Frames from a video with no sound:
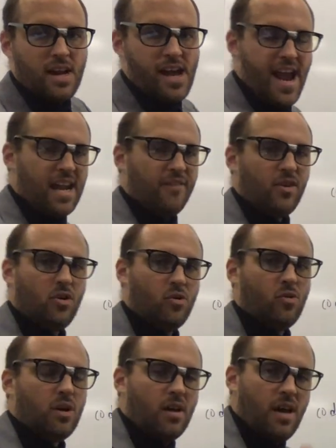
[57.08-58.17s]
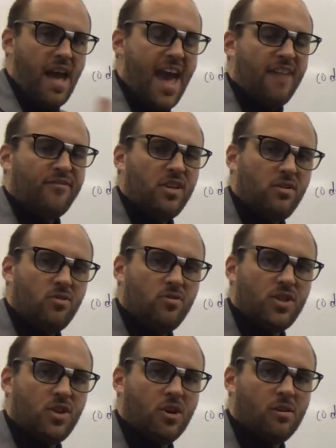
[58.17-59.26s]
And if you have to
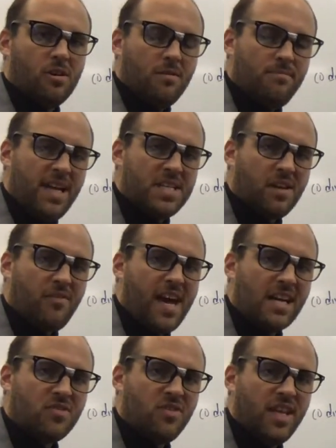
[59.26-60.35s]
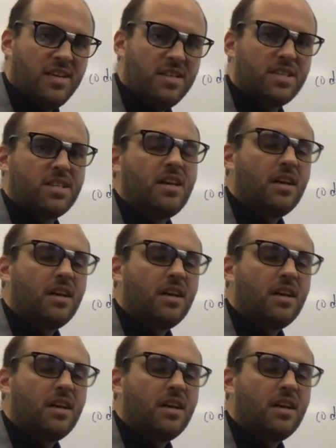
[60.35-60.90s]
use your basic facts for this,